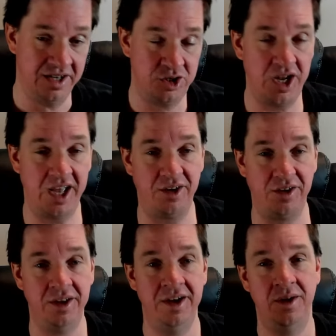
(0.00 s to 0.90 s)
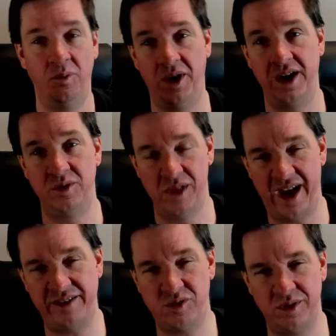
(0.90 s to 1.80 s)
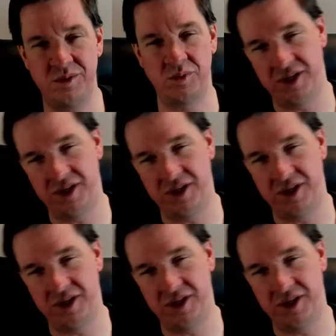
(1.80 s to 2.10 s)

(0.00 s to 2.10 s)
channel where I do live streams, which